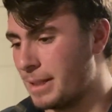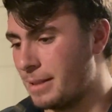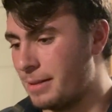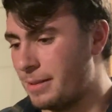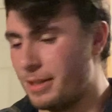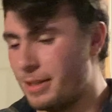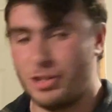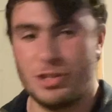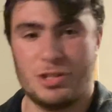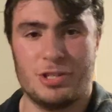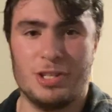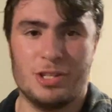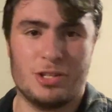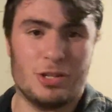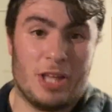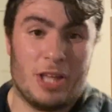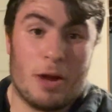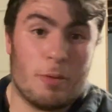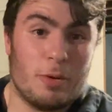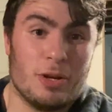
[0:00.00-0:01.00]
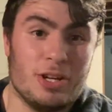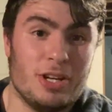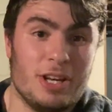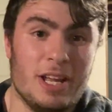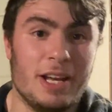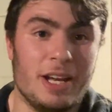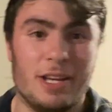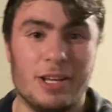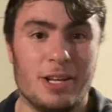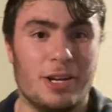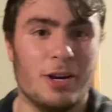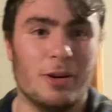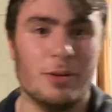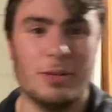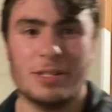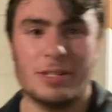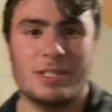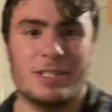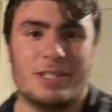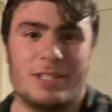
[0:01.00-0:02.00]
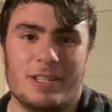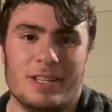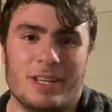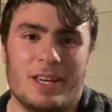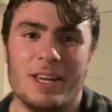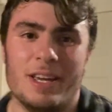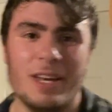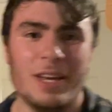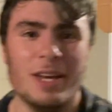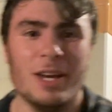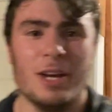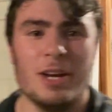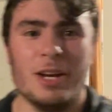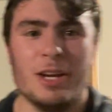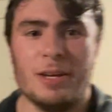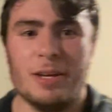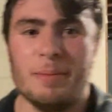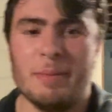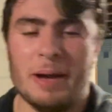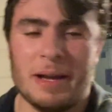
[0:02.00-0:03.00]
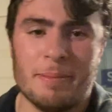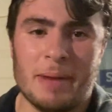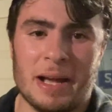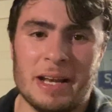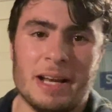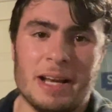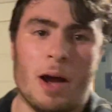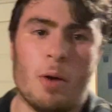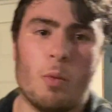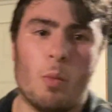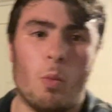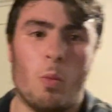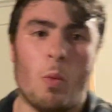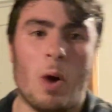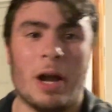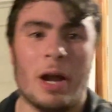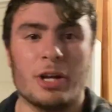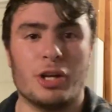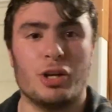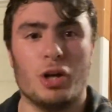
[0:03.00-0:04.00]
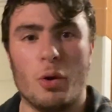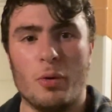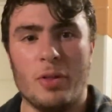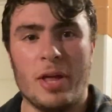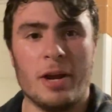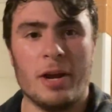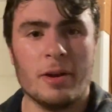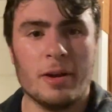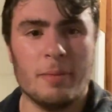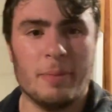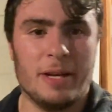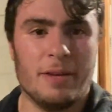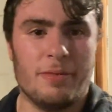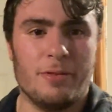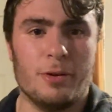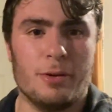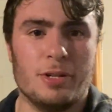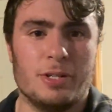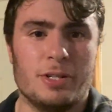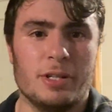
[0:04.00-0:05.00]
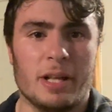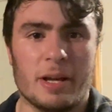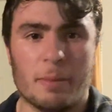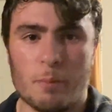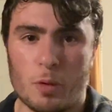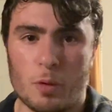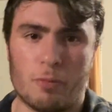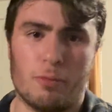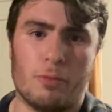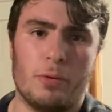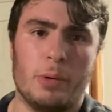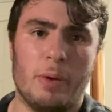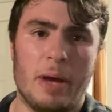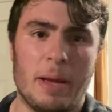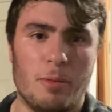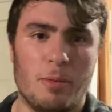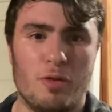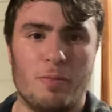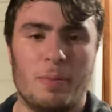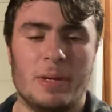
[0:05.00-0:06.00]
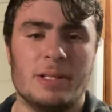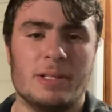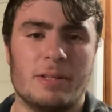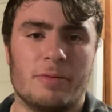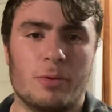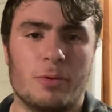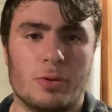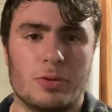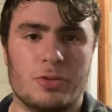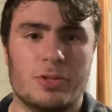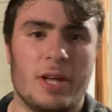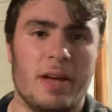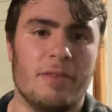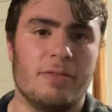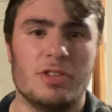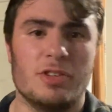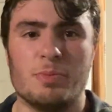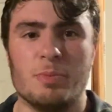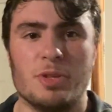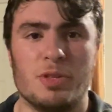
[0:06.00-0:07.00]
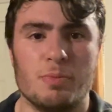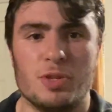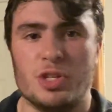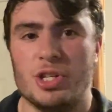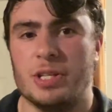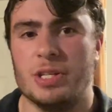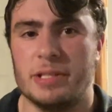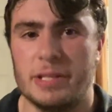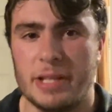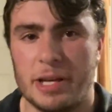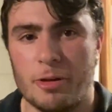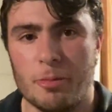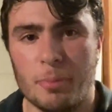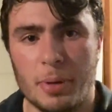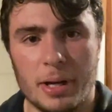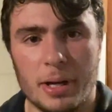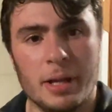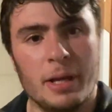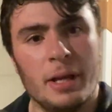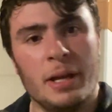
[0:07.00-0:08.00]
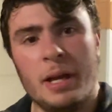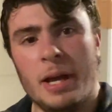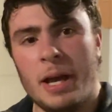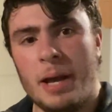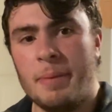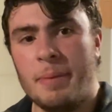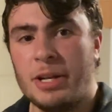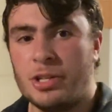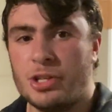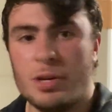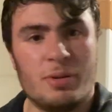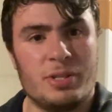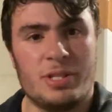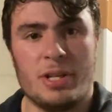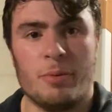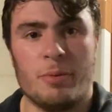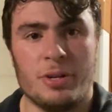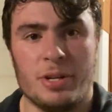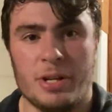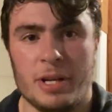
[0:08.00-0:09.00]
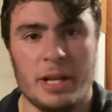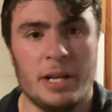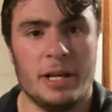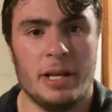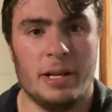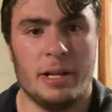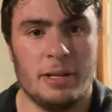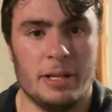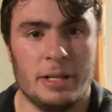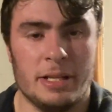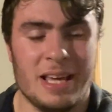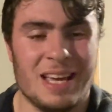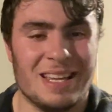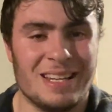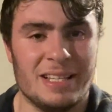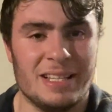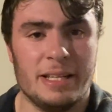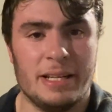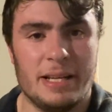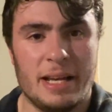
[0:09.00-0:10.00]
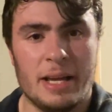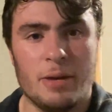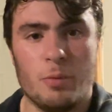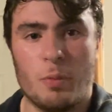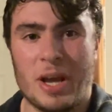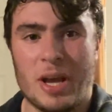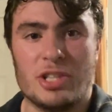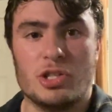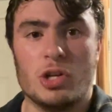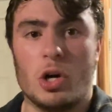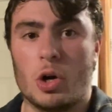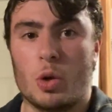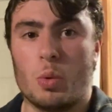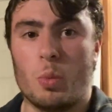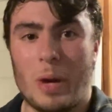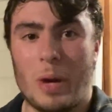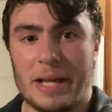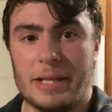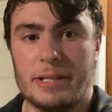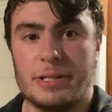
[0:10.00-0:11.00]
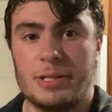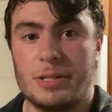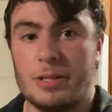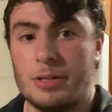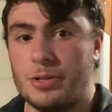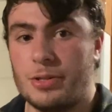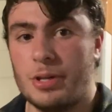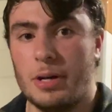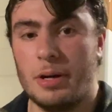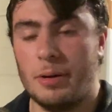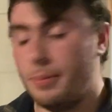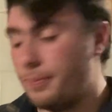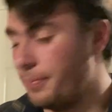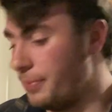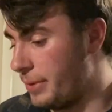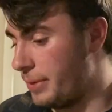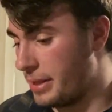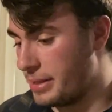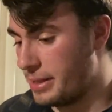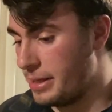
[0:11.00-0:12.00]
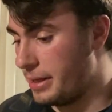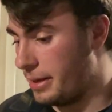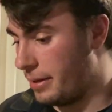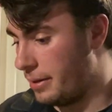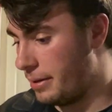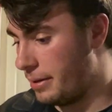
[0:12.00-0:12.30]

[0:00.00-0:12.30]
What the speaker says: it's there when you need it, you know. It's you might not want to go there. I mean, if you're into like more free weight movements, of course they have the Smith machines there, but I mean it's always there when you need it. And in the end of the day, weights are weights. So that's it.